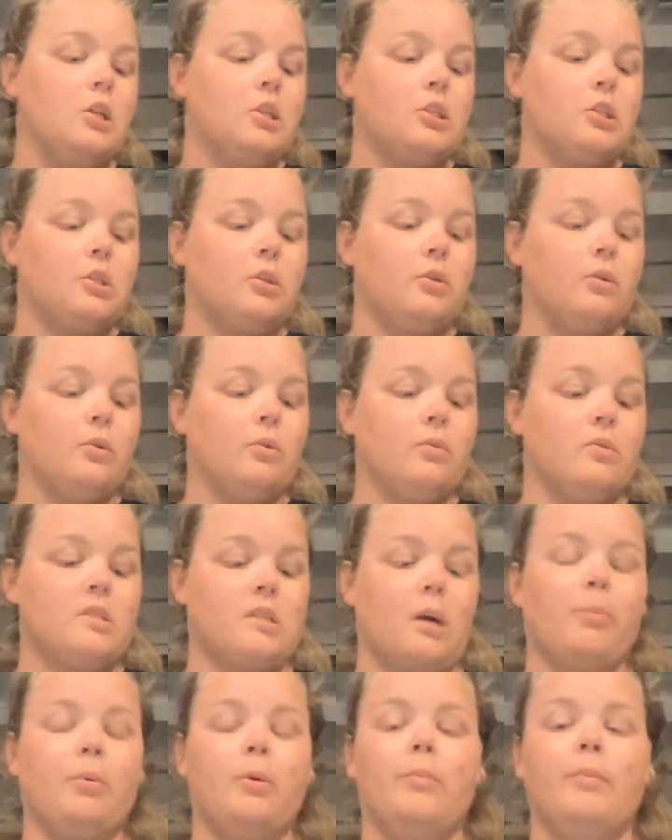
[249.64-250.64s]
to
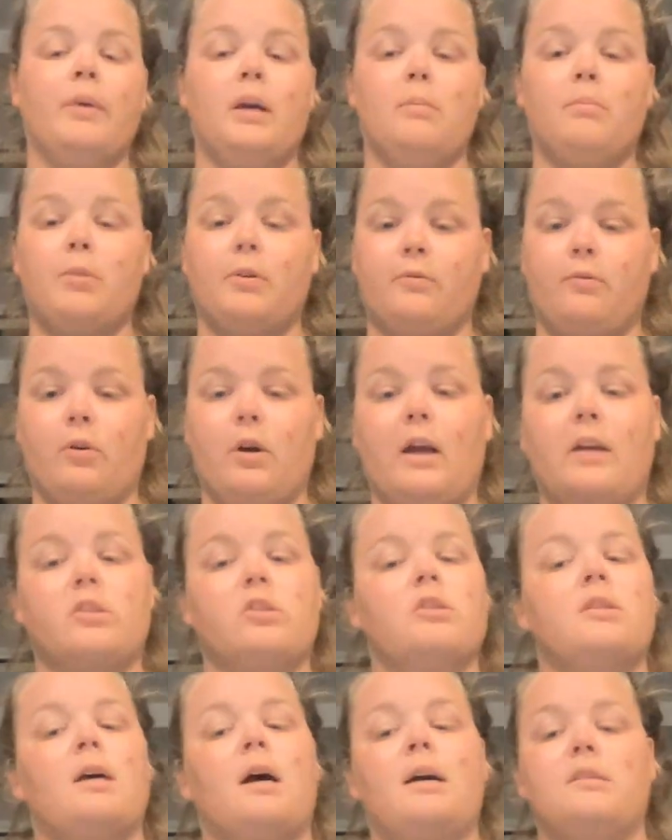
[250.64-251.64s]
supplement before
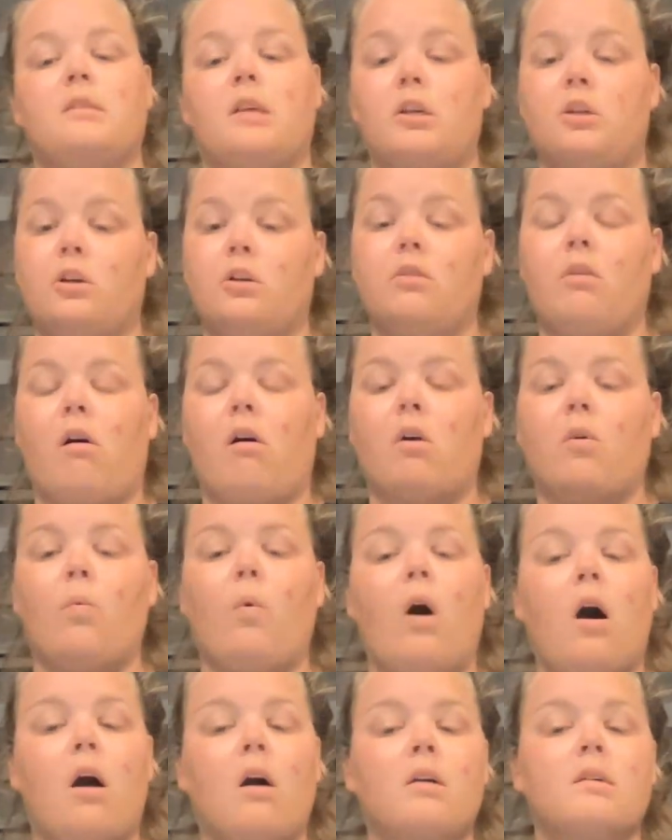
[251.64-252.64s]
exercise, like your long
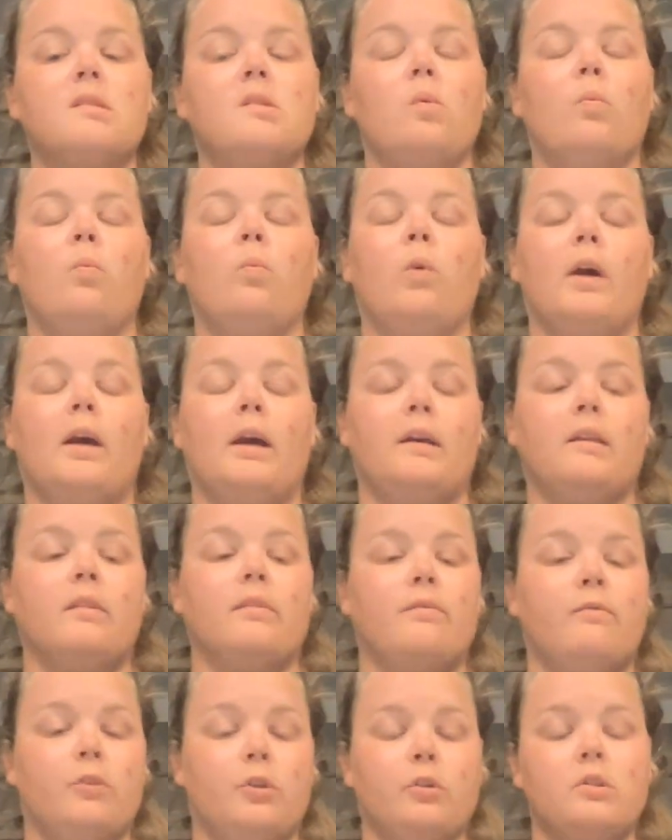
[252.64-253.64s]
walks, with
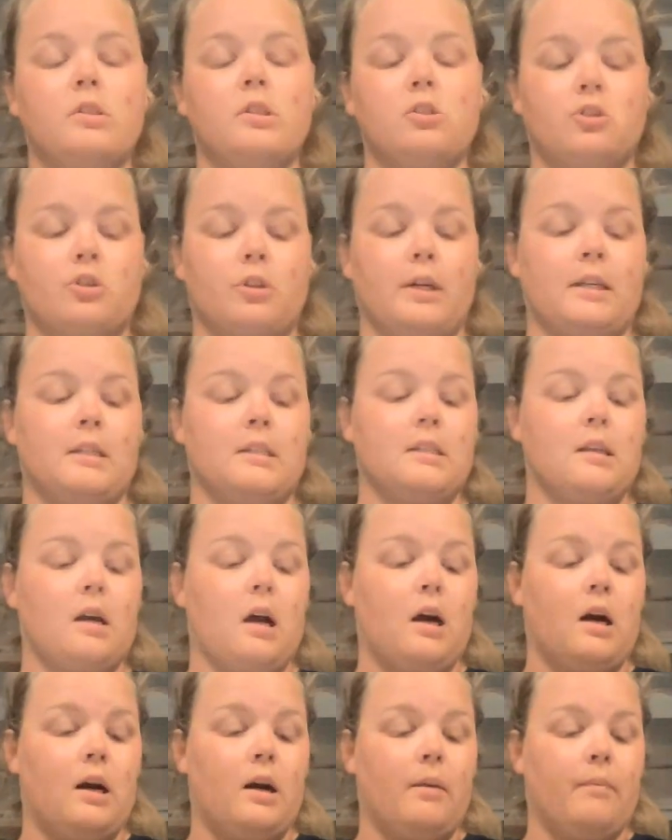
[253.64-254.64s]
foods and drinks
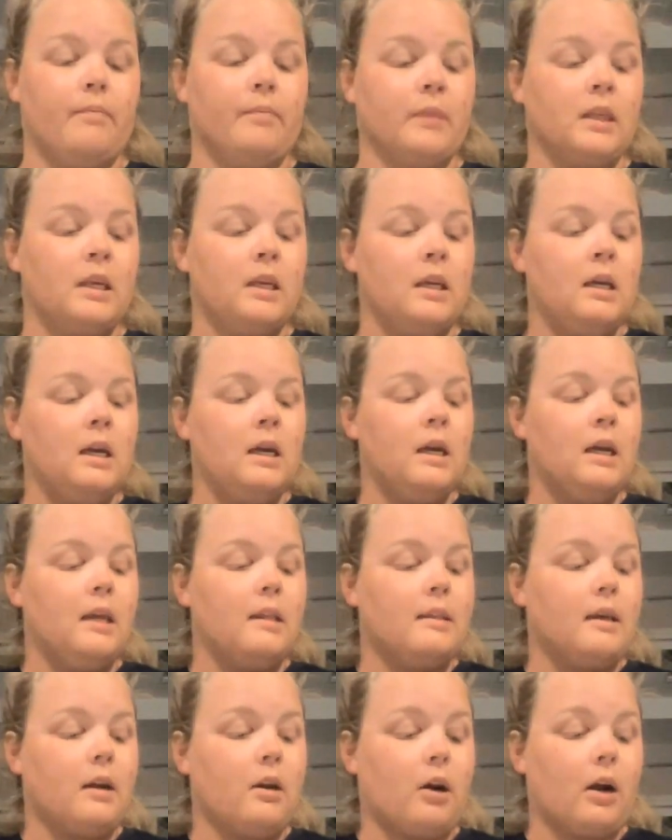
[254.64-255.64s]

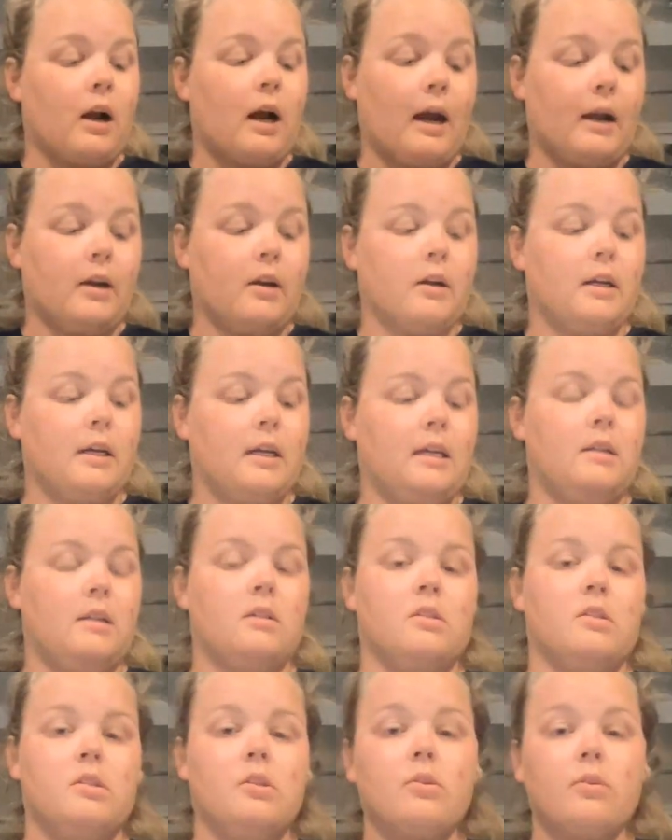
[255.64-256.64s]
that are higher
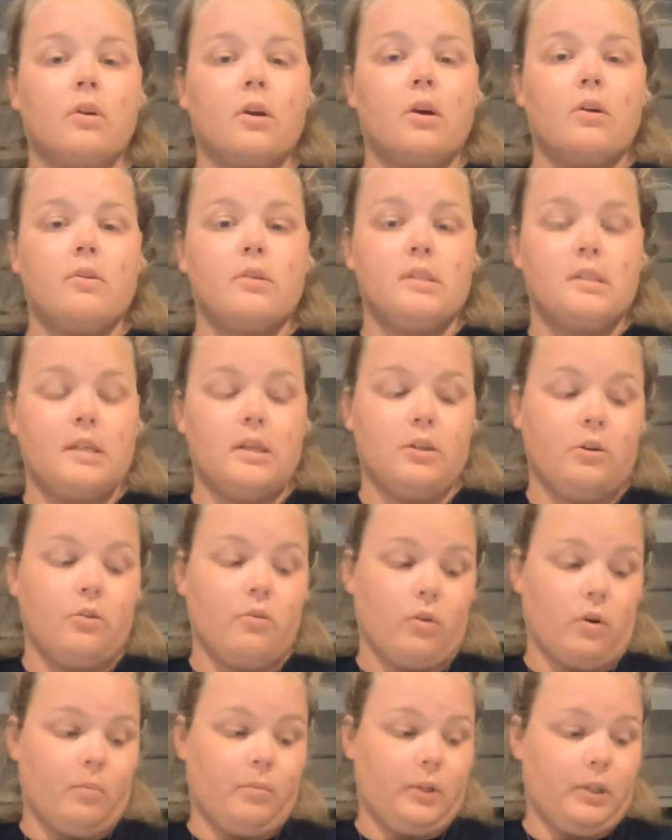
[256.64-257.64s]
in sucrose than you
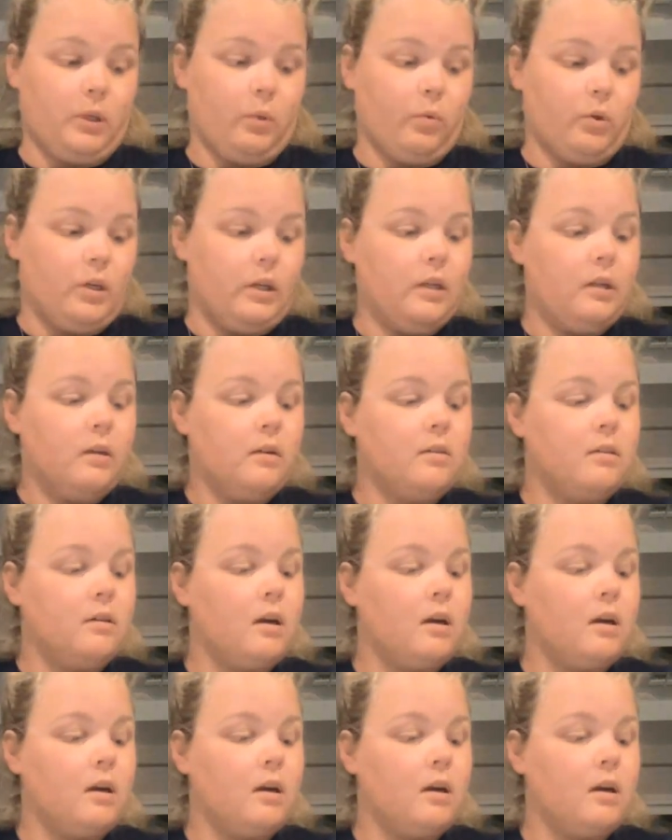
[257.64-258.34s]
normally would.